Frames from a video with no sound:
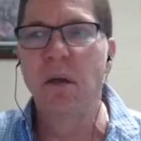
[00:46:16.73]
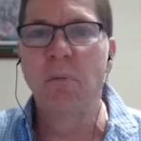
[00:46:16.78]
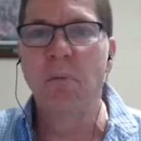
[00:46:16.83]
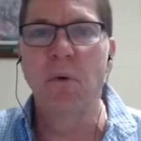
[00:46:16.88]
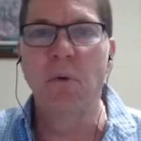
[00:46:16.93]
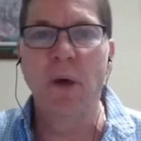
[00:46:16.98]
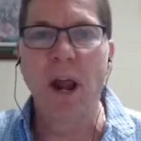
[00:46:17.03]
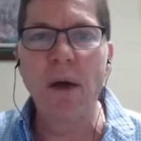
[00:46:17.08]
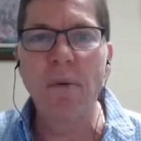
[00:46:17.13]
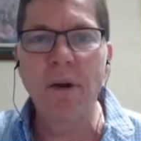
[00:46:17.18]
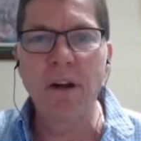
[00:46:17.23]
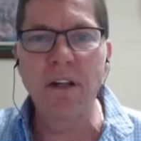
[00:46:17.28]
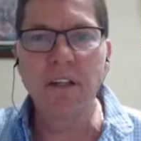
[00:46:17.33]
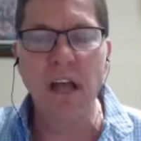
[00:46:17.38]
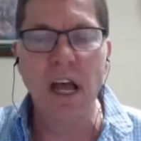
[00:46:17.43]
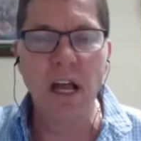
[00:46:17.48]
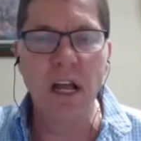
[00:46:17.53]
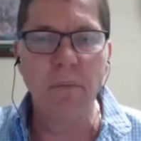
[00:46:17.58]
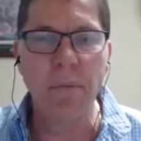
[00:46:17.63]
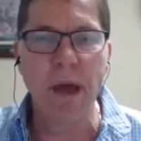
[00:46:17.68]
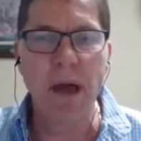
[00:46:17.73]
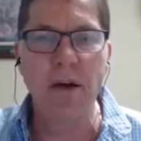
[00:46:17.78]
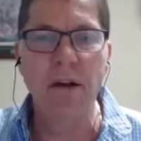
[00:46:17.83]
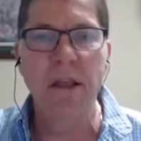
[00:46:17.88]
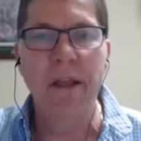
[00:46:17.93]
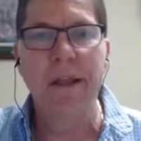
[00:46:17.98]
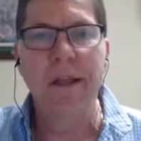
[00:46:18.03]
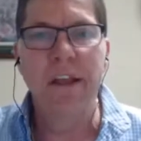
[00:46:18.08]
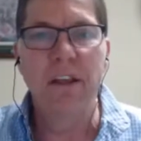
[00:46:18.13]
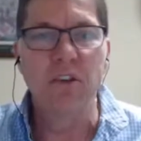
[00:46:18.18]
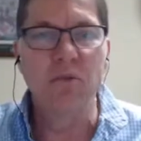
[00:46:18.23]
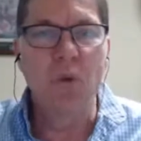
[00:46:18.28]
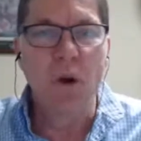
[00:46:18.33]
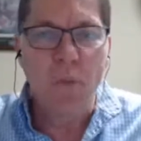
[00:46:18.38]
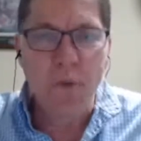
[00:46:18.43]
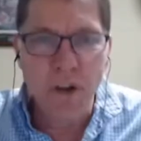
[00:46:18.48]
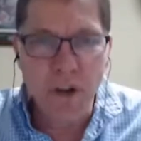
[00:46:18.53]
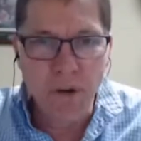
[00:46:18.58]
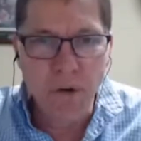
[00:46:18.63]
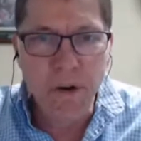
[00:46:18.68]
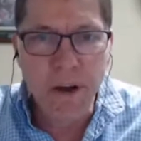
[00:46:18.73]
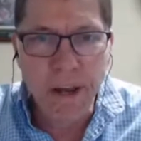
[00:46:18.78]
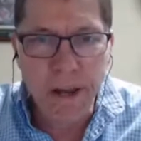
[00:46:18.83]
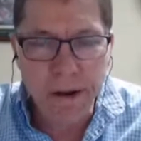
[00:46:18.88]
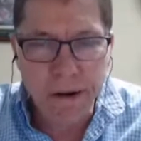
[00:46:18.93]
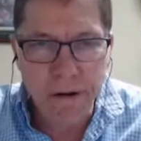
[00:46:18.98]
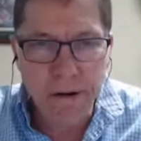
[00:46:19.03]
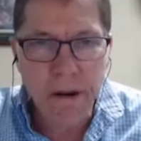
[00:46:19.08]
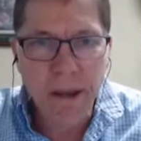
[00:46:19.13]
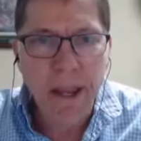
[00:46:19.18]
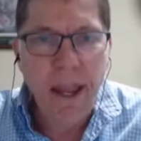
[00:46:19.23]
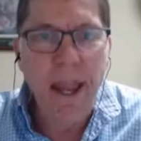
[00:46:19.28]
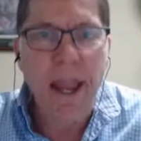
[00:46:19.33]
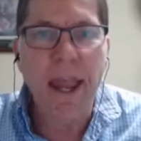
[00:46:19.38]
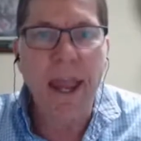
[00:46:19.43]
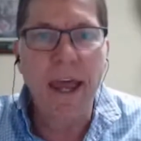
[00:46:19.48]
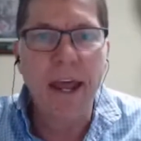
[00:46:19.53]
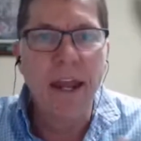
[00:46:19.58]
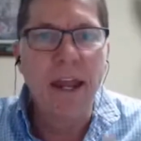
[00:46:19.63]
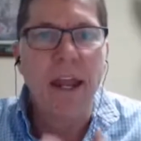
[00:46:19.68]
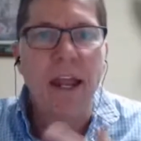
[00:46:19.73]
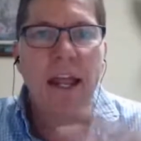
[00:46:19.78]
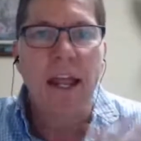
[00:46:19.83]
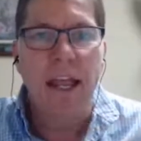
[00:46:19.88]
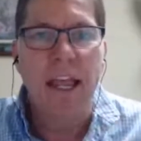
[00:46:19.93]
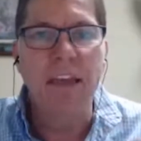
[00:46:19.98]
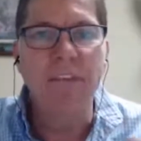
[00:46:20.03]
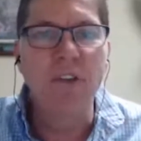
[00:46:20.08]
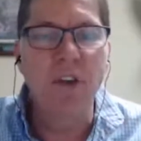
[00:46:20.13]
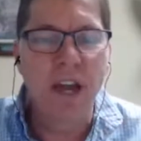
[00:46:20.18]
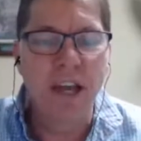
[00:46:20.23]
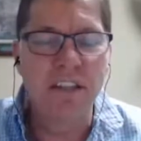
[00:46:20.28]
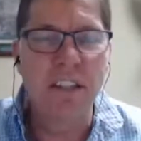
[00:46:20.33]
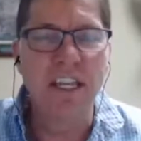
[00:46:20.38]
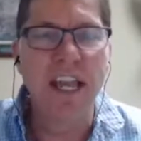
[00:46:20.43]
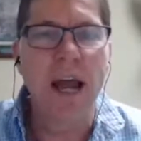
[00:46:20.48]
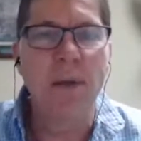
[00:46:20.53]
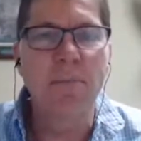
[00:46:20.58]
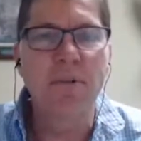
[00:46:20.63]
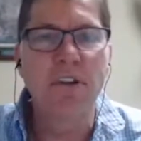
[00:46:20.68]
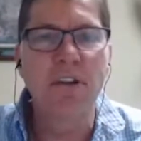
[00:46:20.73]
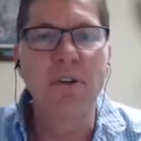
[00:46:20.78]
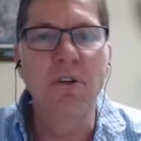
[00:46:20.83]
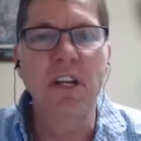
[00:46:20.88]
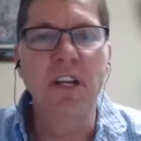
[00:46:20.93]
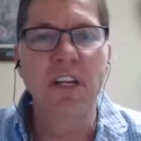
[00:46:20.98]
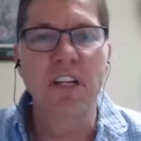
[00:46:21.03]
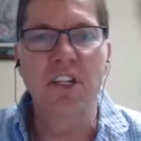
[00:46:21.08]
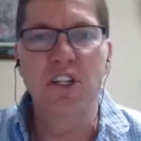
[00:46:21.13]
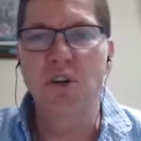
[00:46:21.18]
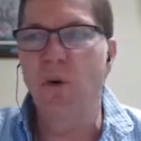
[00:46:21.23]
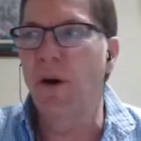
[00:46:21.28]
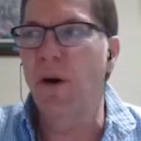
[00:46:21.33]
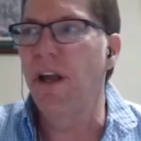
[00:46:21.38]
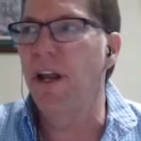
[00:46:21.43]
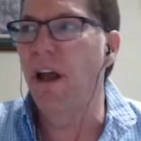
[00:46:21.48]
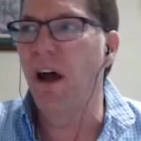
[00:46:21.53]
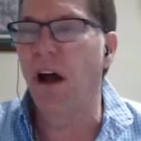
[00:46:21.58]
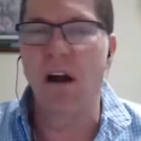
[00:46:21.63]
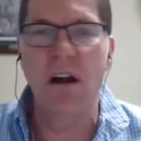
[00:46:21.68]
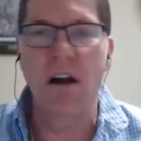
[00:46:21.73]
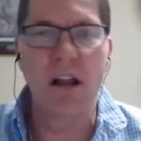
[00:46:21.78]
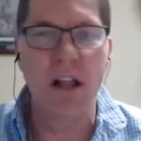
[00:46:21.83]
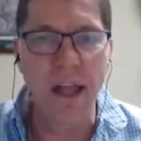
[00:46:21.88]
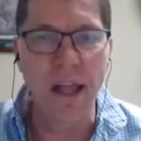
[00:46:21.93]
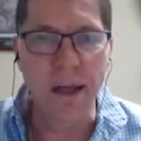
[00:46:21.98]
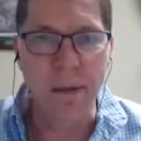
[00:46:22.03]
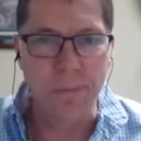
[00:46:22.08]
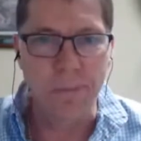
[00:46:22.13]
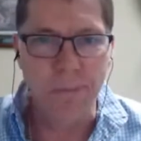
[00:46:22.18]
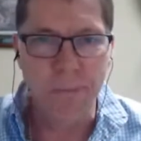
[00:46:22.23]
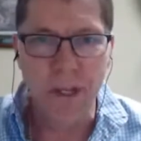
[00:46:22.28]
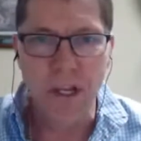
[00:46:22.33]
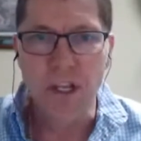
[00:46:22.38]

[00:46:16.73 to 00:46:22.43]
But what I want to talk about is what we're doing here and give you guys the opportunity to join our club.